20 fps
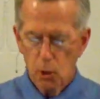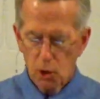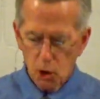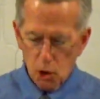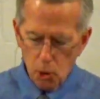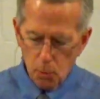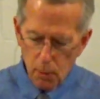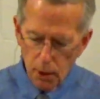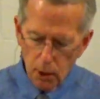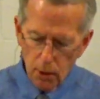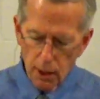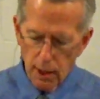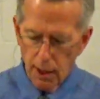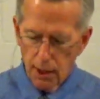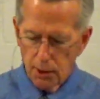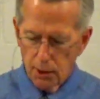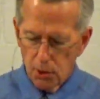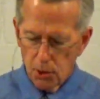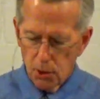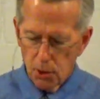to
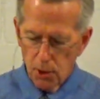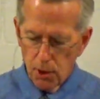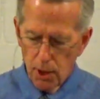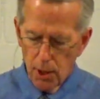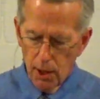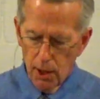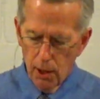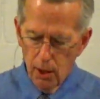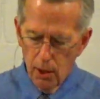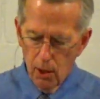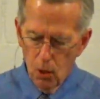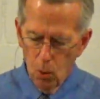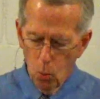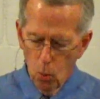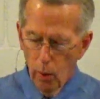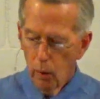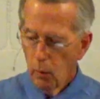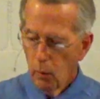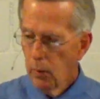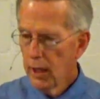experience
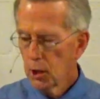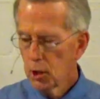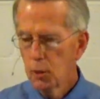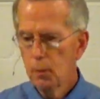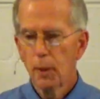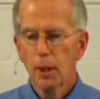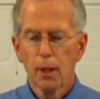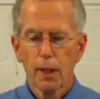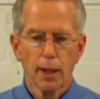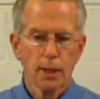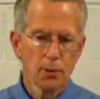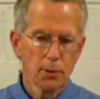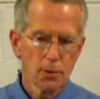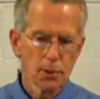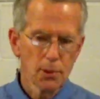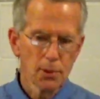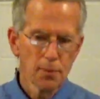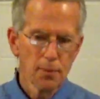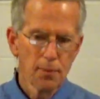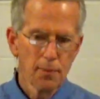what we
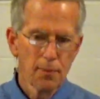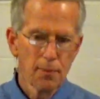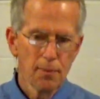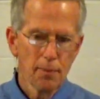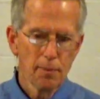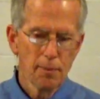experience,